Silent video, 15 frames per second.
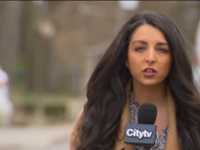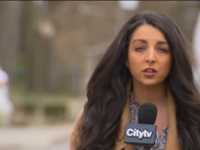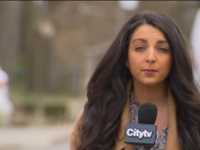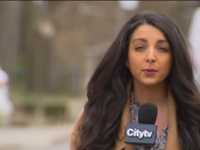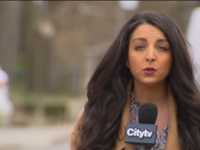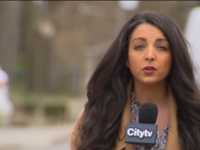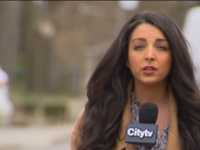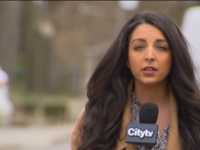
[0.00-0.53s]
an
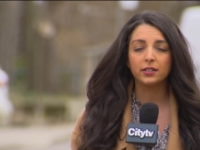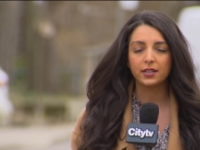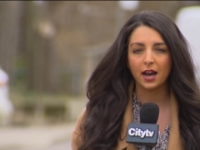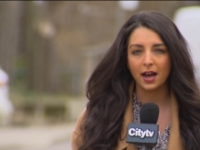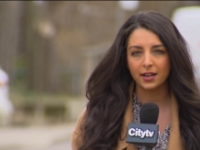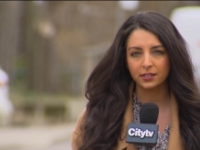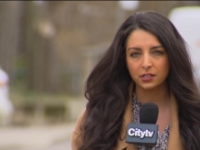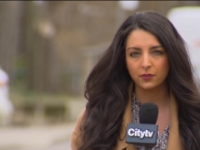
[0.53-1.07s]
immunity
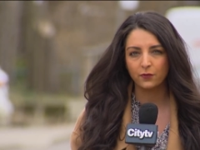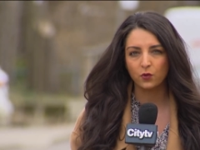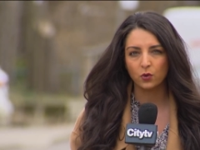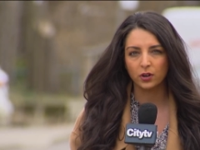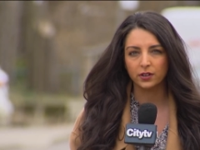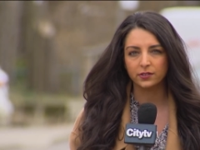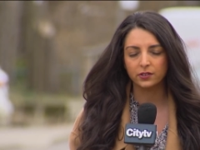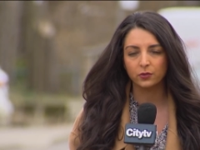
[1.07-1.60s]
task
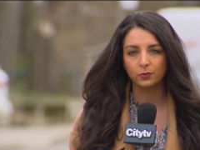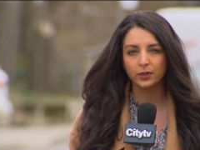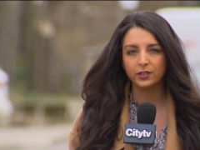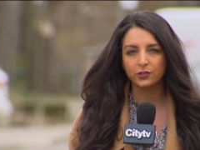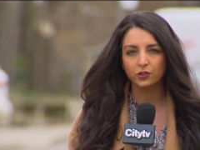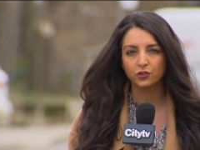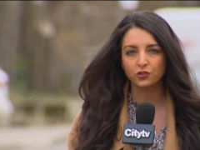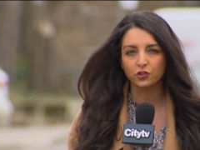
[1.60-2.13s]
force.
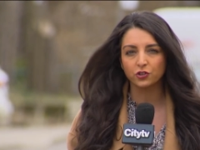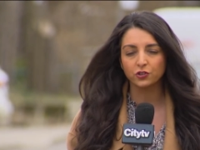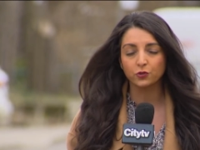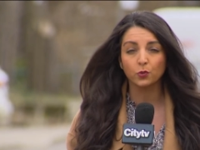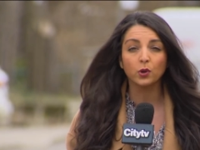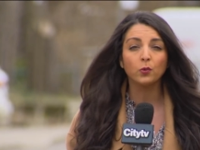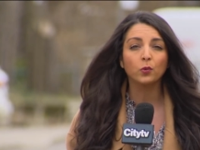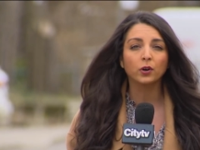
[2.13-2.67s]
Researchers
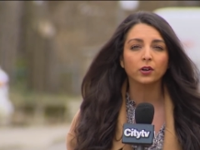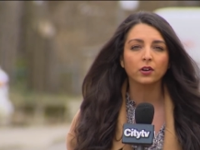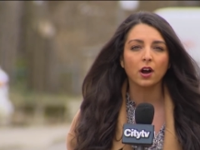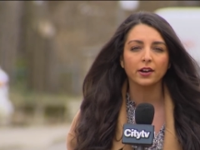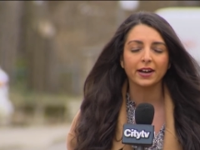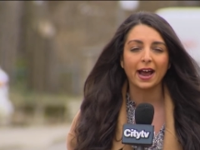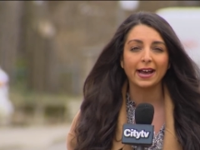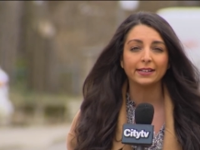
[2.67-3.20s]
will work
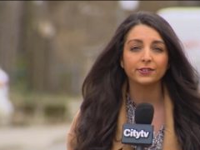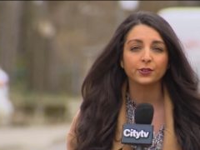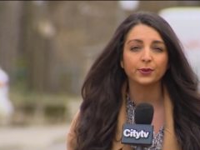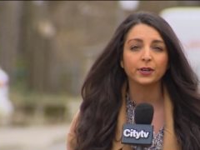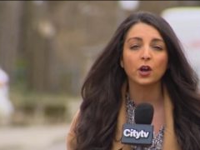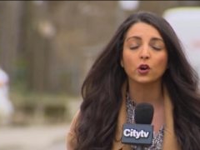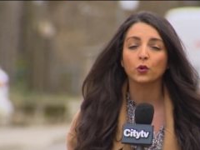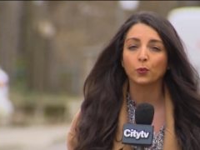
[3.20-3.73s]
on
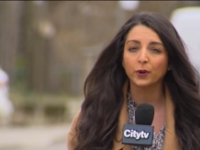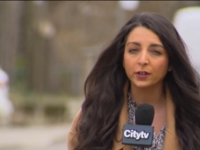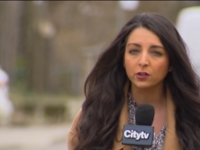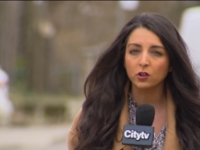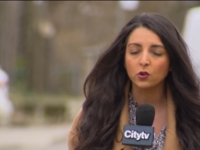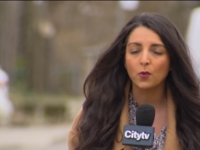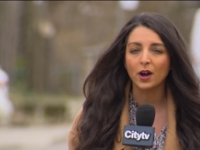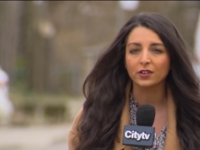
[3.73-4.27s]
answering
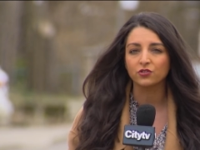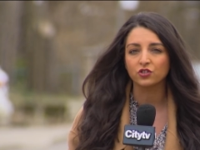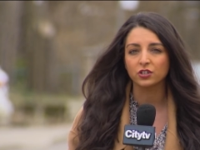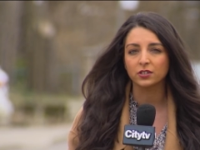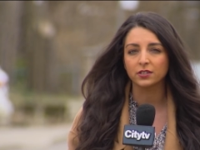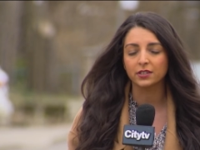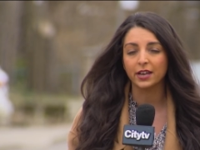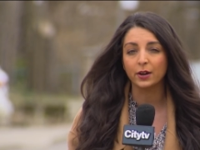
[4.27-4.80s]
critical
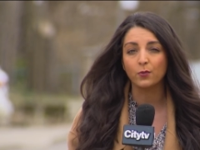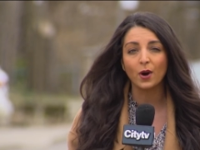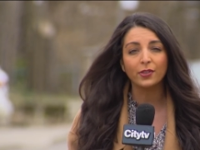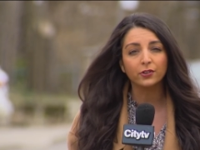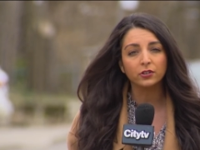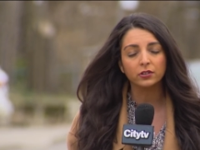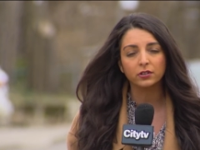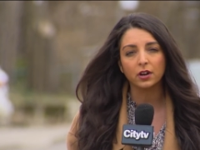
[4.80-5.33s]
questions like
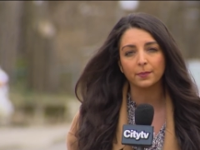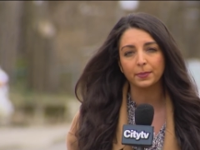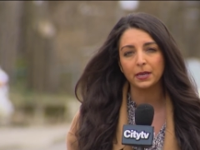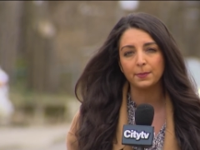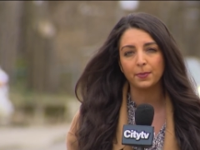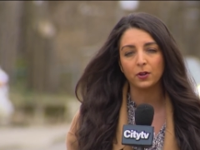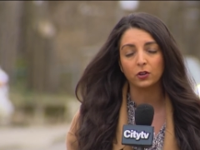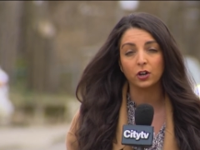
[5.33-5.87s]
whether or not
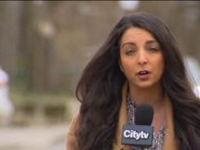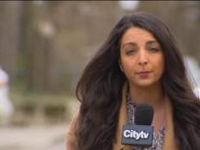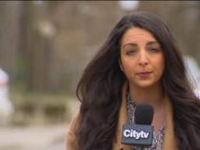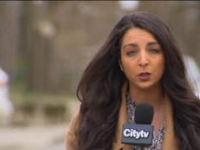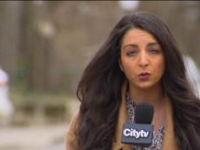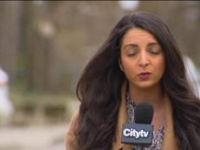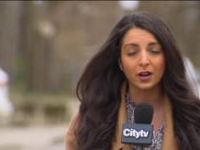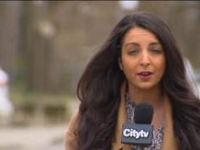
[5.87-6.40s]
people are
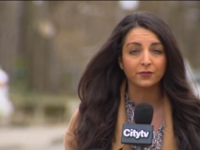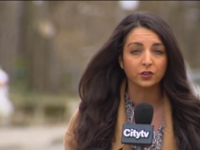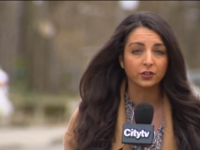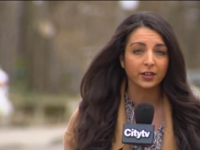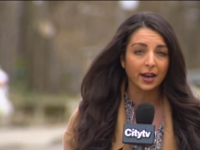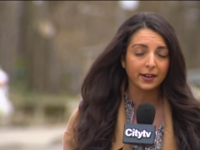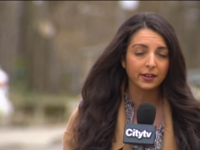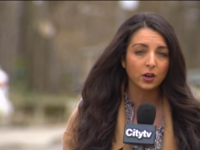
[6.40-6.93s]
immune after
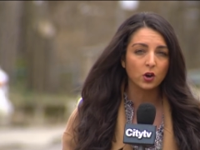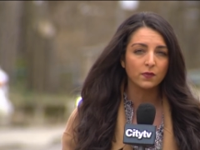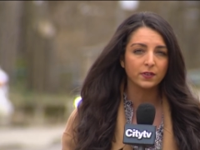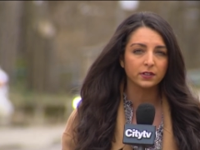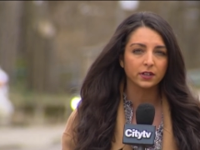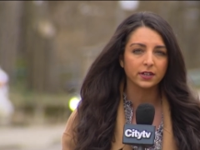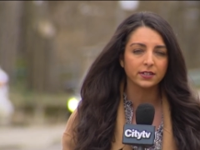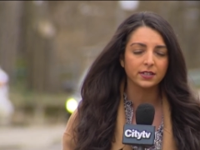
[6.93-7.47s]
getting
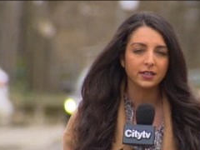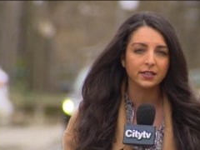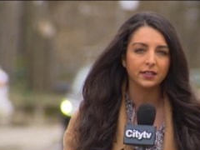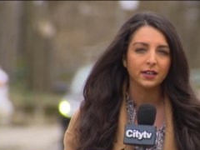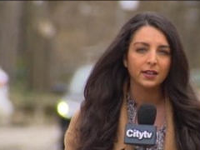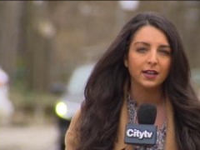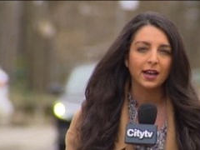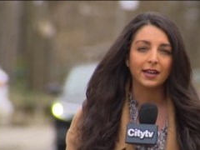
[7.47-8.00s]
COVID 19
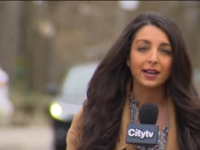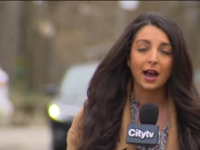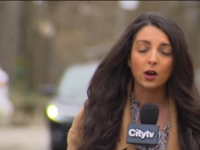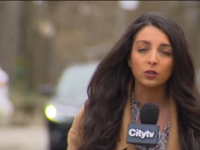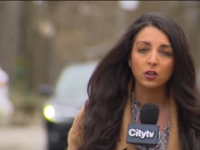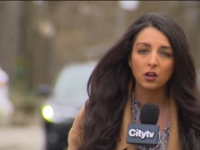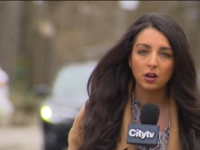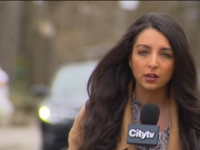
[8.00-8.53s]
and how
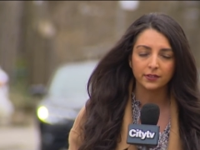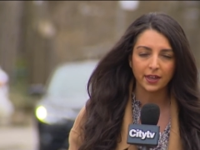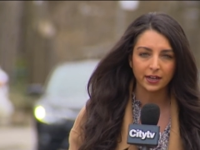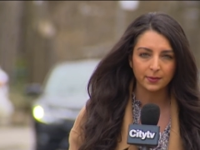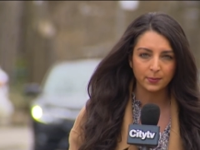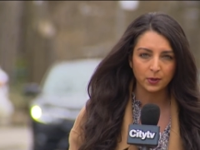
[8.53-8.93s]
long that